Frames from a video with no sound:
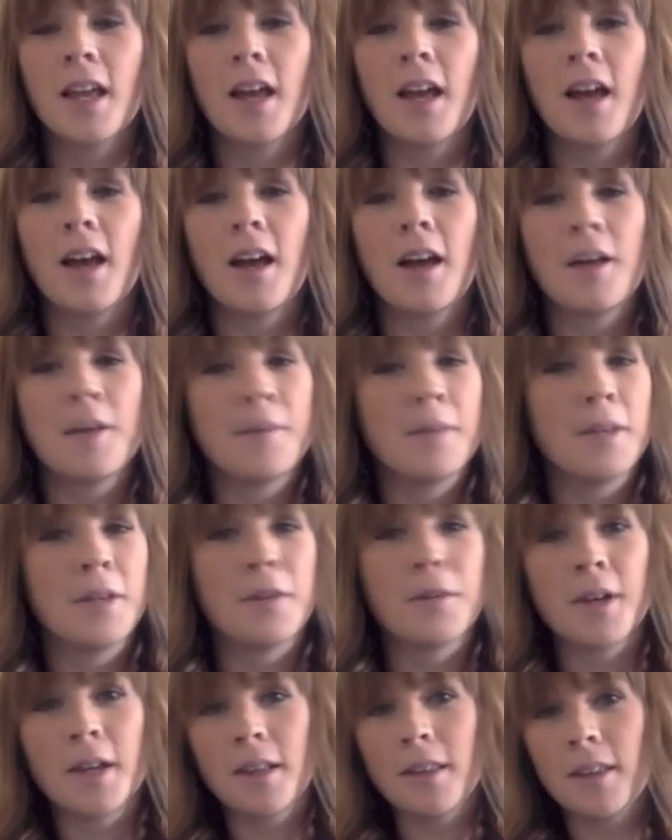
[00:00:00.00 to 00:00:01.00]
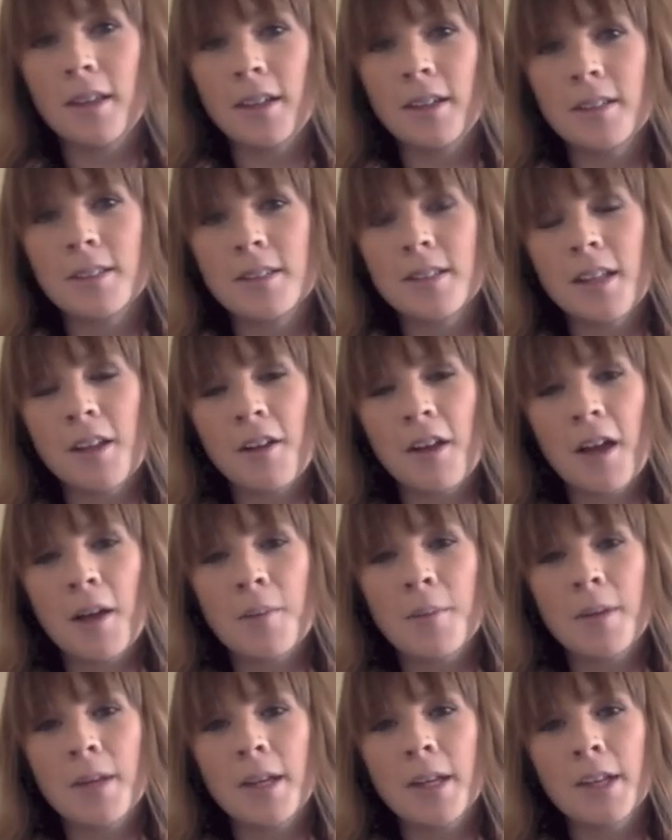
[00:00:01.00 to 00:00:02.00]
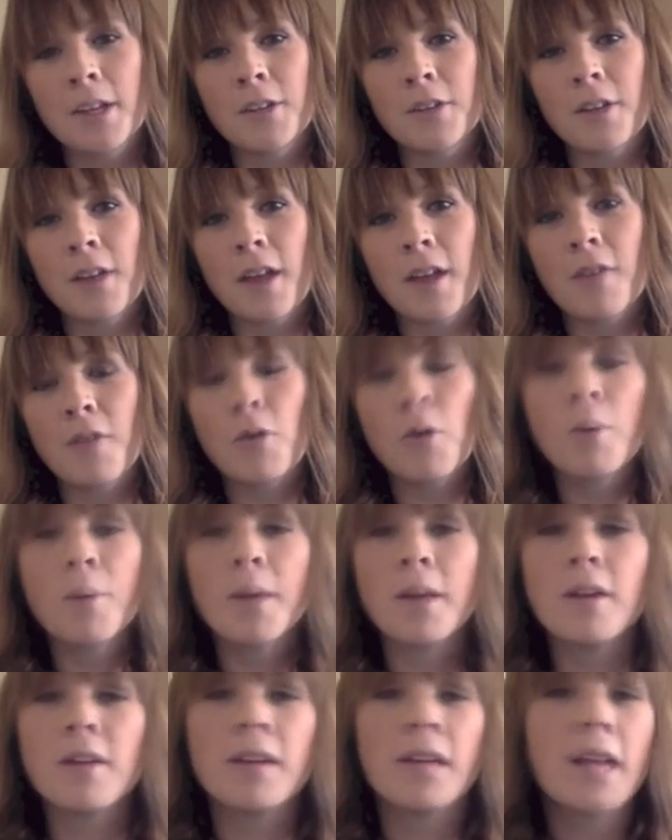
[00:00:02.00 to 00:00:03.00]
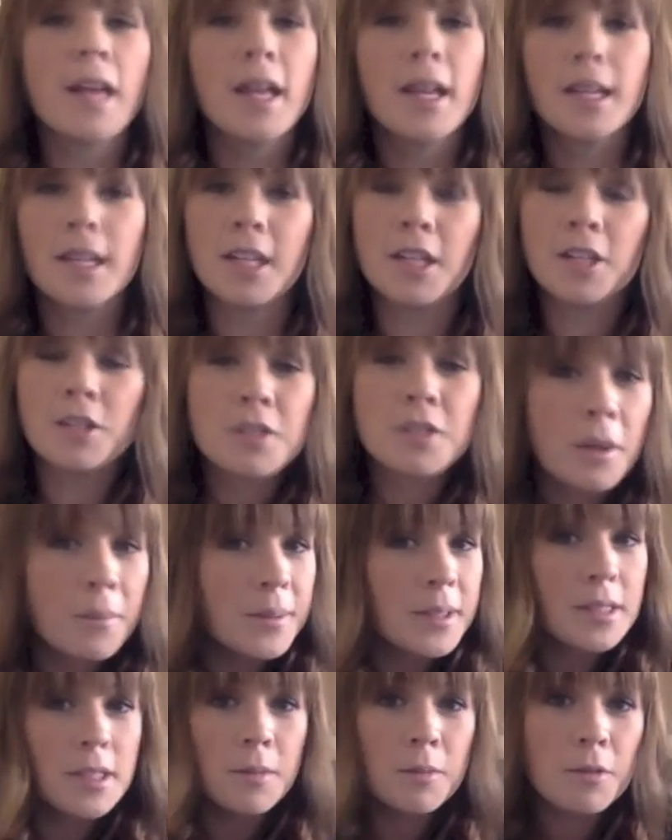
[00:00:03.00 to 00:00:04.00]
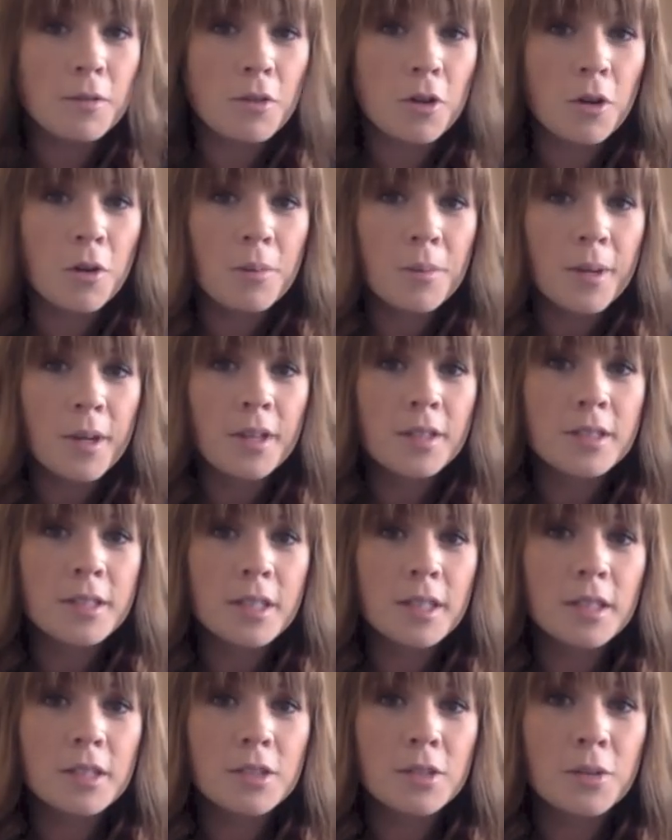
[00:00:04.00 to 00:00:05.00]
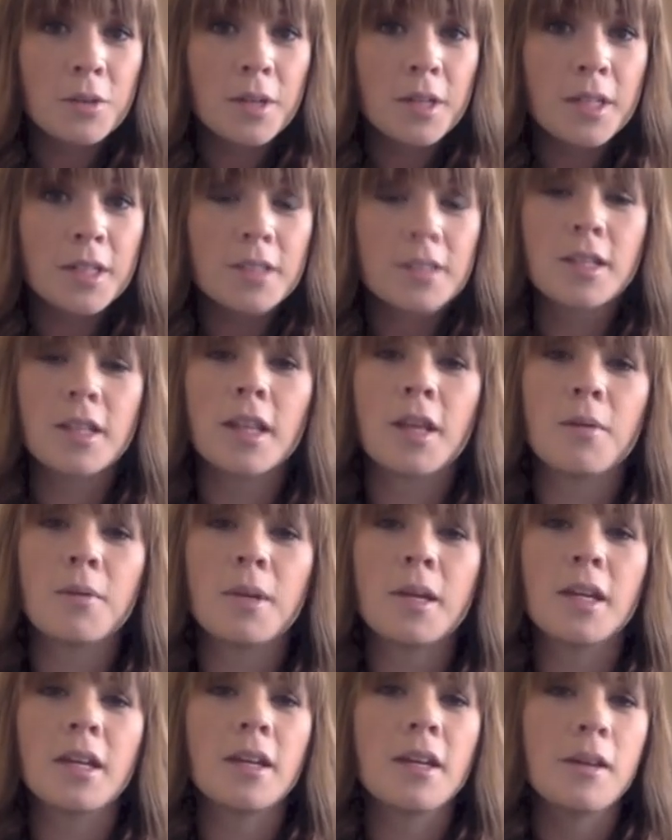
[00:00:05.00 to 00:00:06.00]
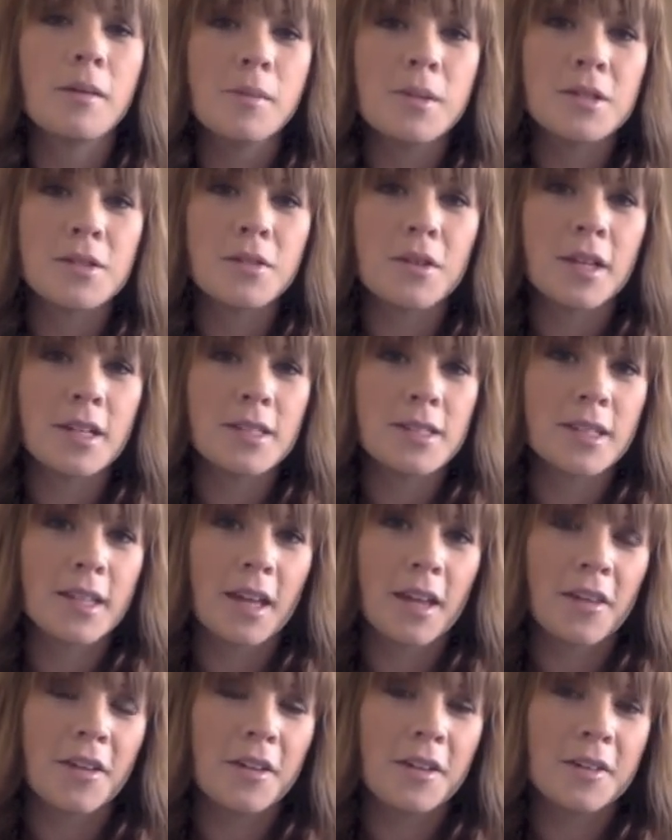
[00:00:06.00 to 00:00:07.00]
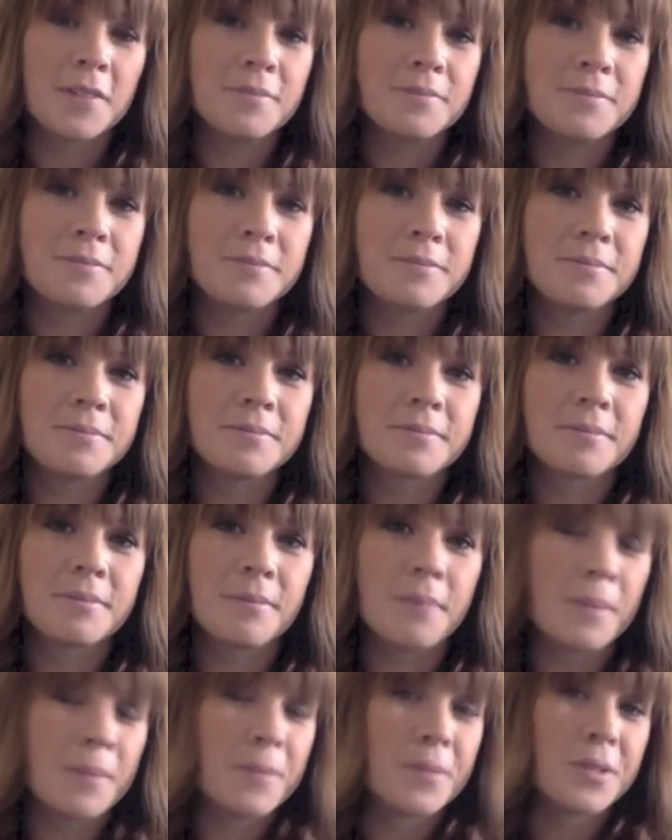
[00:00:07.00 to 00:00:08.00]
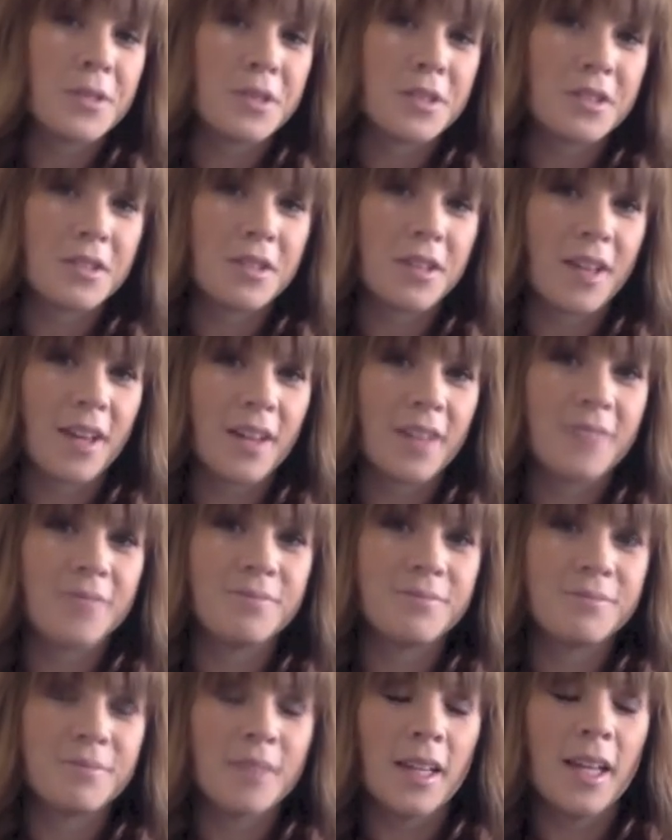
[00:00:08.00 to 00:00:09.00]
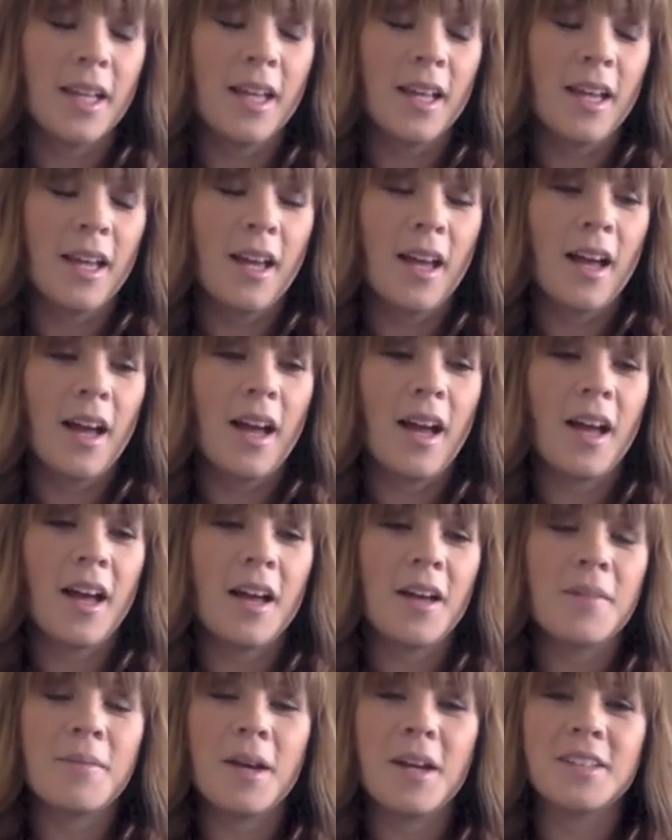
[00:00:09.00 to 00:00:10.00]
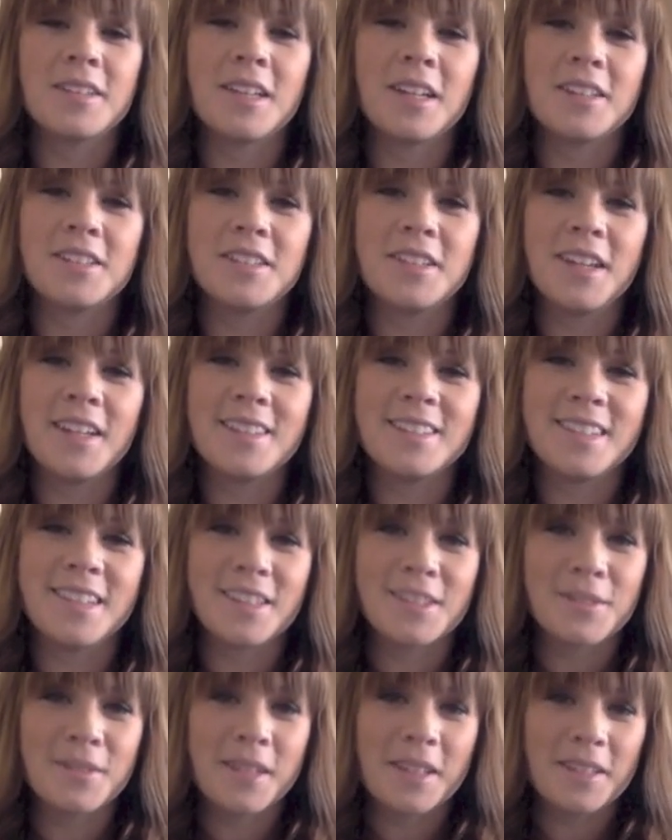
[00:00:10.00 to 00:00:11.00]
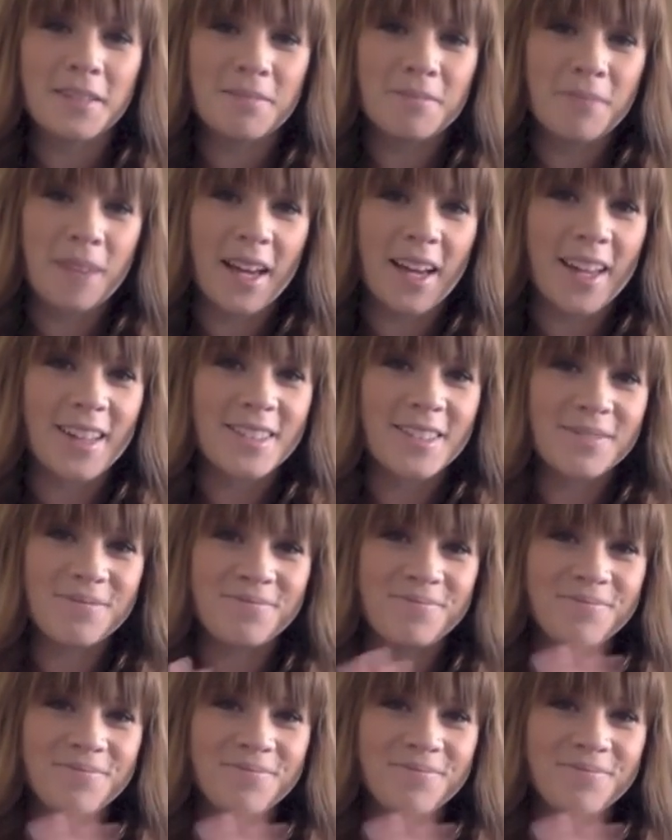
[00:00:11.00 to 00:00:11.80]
and great things that are happening in your life. Or better yet, can you tell me some of your embarrassing stories so that we can commiserate together? Maybe we should do that. I'll talk to you guys next week. Bye, guys.